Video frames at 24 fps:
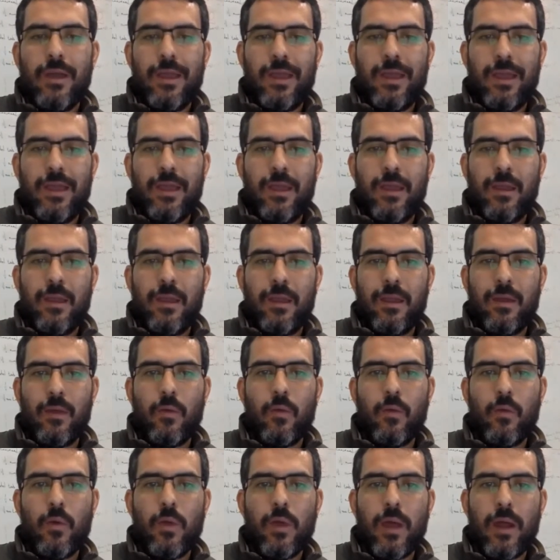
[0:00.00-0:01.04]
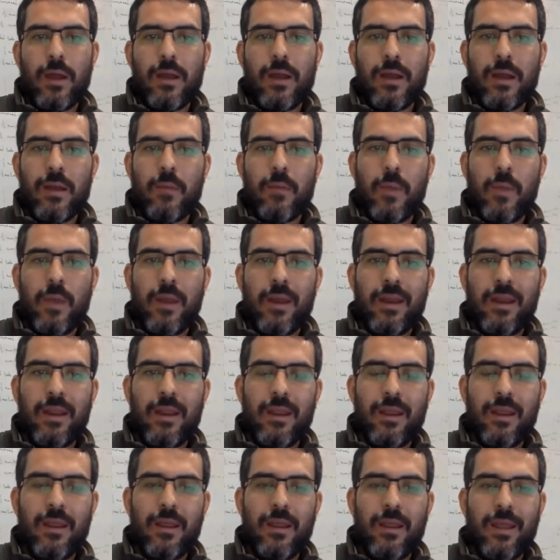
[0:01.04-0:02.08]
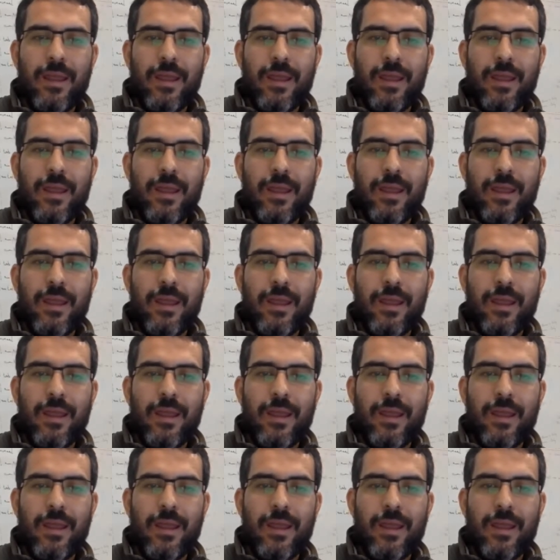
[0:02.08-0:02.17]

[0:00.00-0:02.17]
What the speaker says: we are in a very